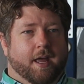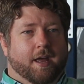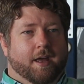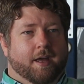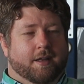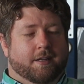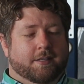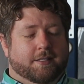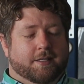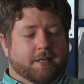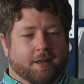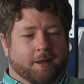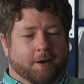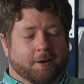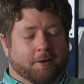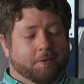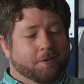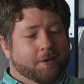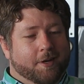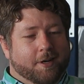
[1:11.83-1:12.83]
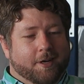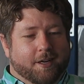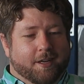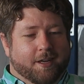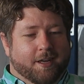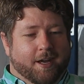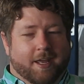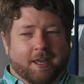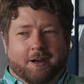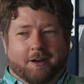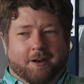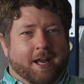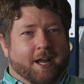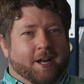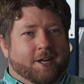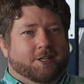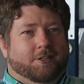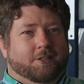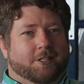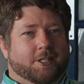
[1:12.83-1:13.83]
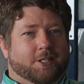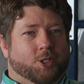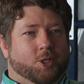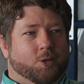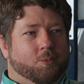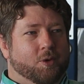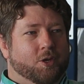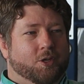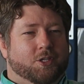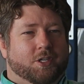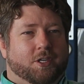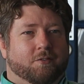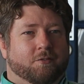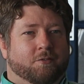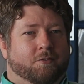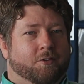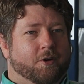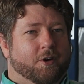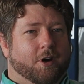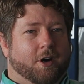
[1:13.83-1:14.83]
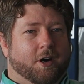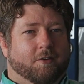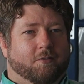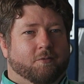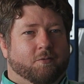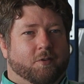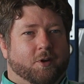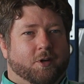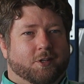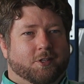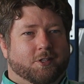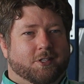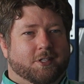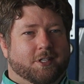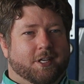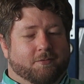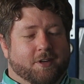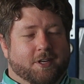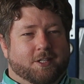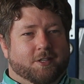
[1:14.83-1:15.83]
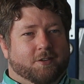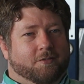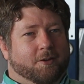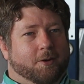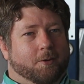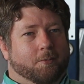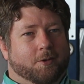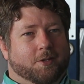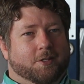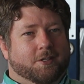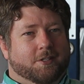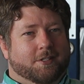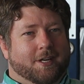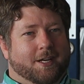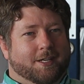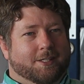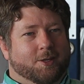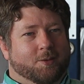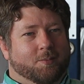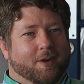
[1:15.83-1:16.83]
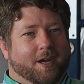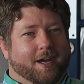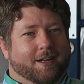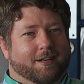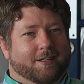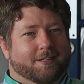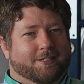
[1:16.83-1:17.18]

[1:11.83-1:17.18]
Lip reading: And, got international distribution for our first feature film, which is not too bad.